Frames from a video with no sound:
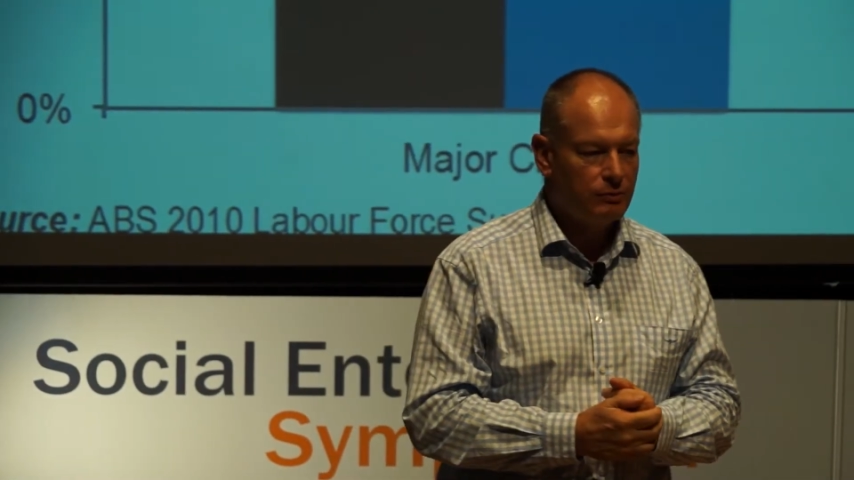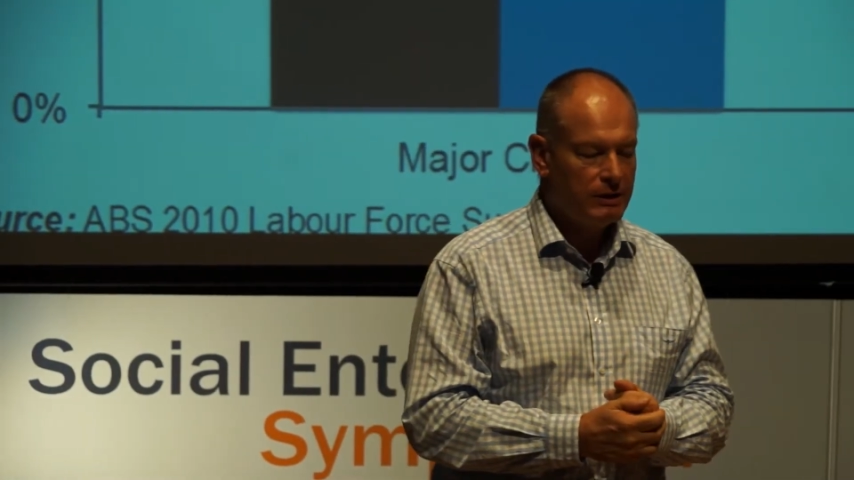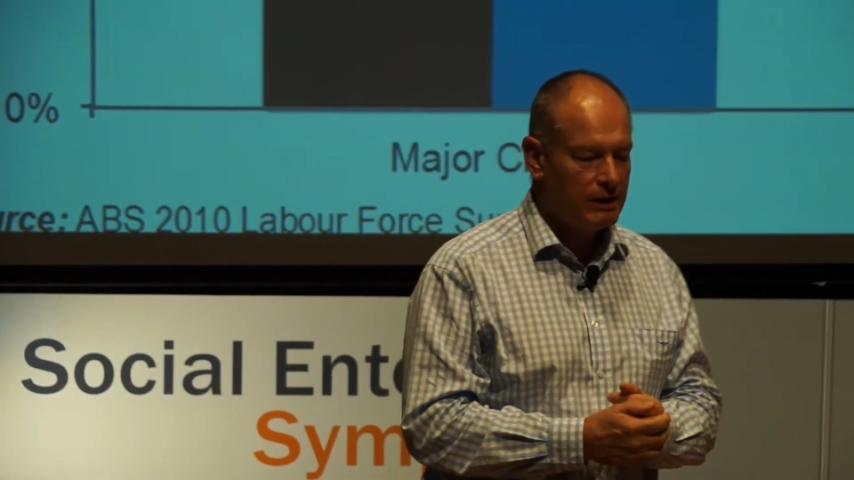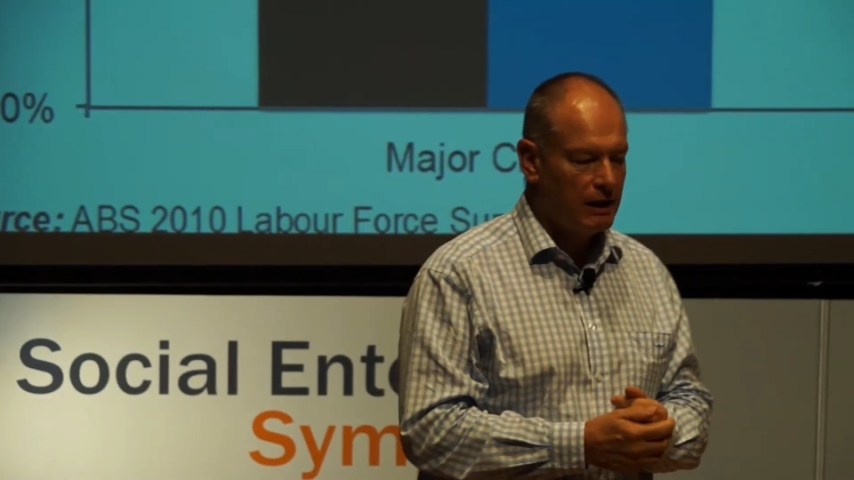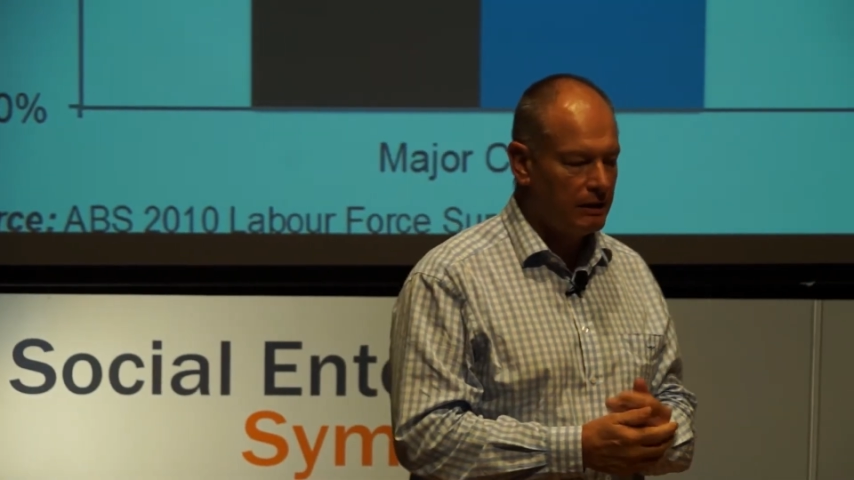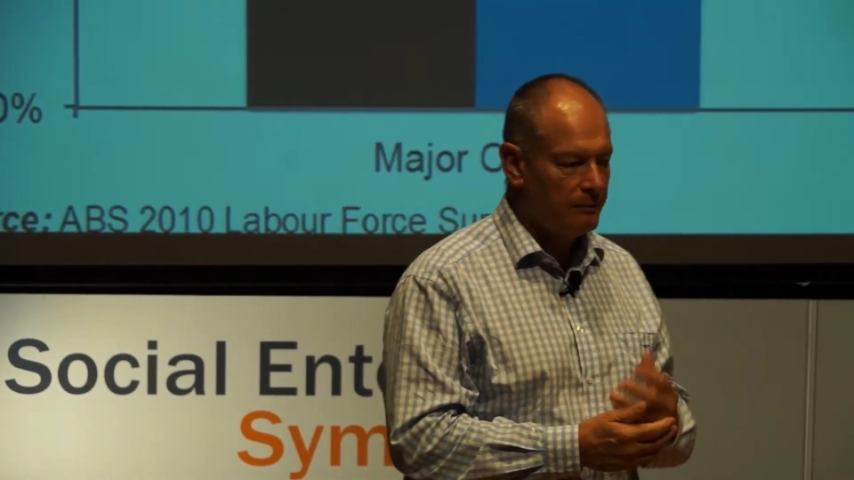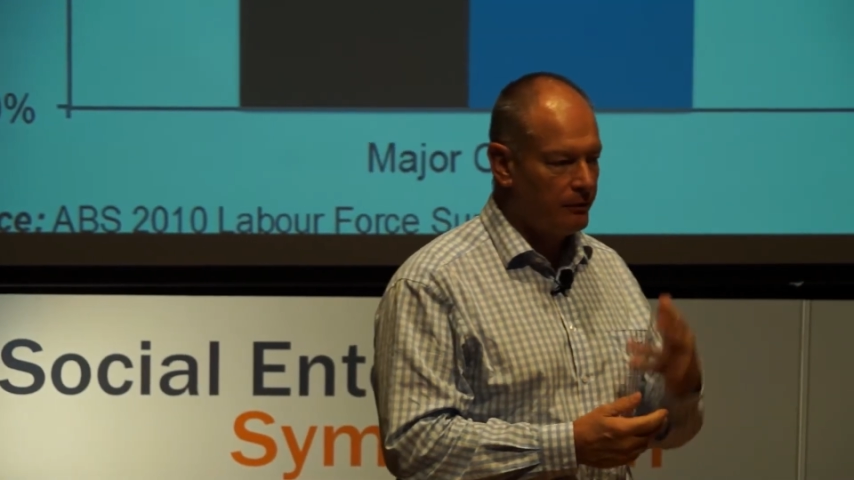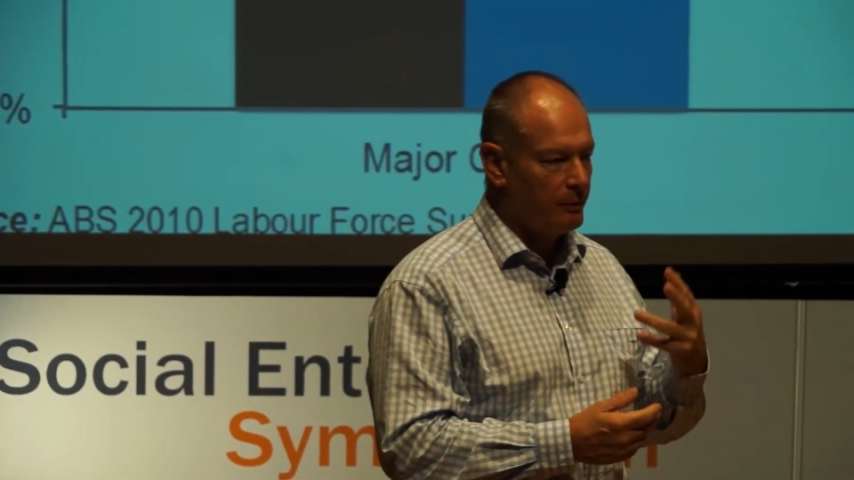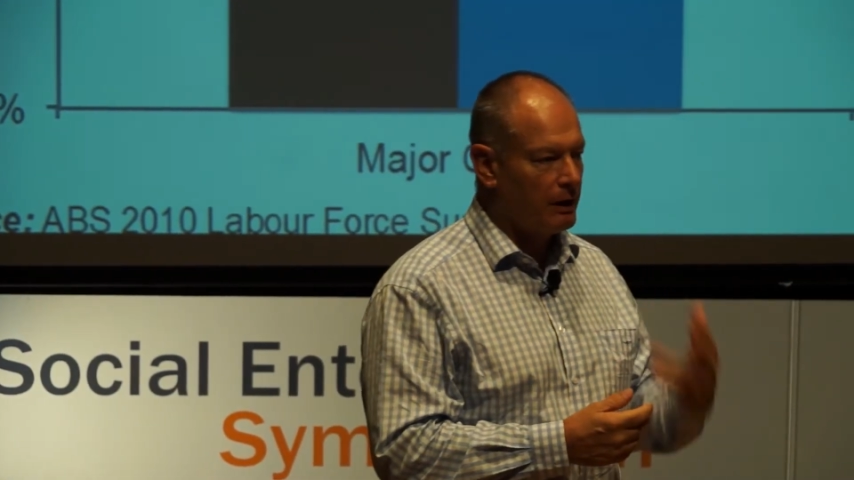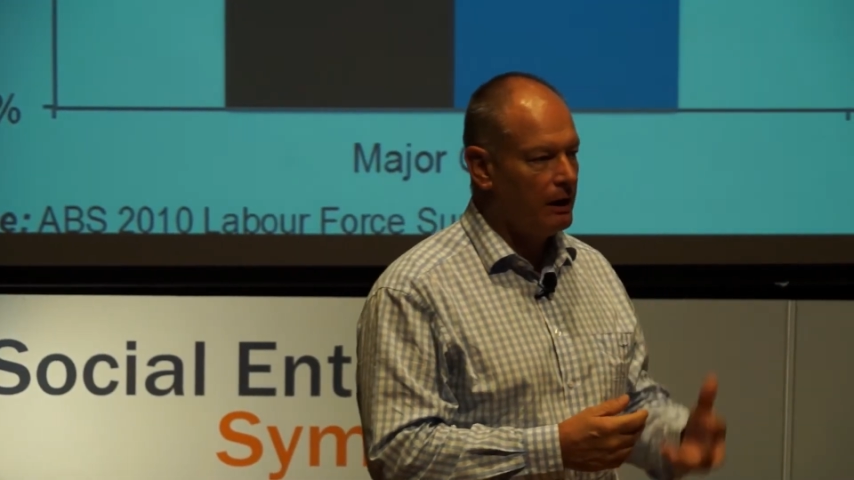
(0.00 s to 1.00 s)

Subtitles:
We take them from the